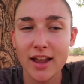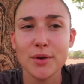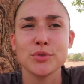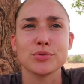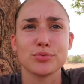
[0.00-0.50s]

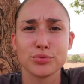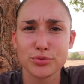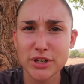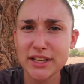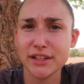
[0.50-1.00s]
It was
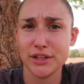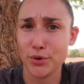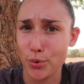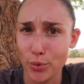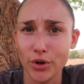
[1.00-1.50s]
really
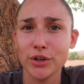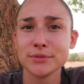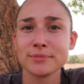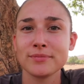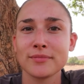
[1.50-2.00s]

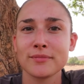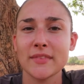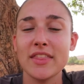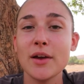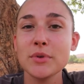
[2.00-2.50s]
cool.
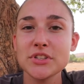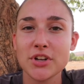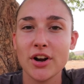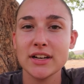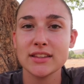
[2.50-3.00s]
And then we
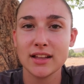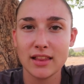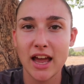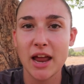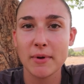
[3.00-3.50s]
started the
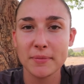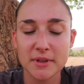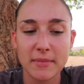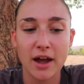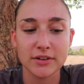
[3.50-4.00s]
climb up
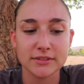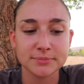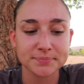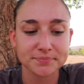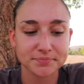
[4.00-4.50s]
the
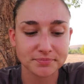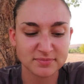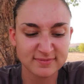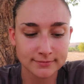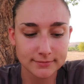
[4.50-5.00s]
mountain.
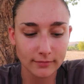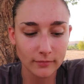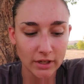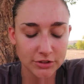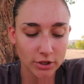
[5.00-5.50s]

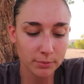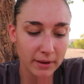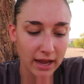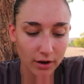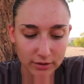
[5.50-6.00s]
It took
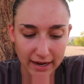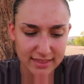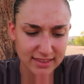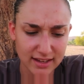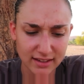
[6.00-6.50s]
about,
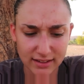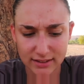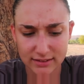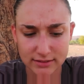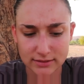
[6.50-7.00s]
I
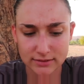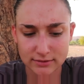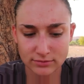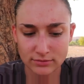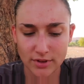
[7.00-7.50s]
think,
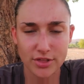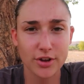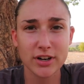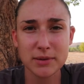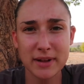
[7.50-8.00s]

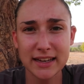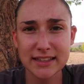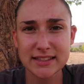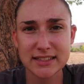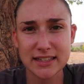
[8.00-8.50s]
30
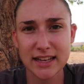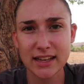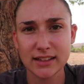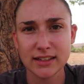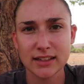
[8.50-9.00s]
minutes to
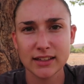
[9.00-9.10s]
get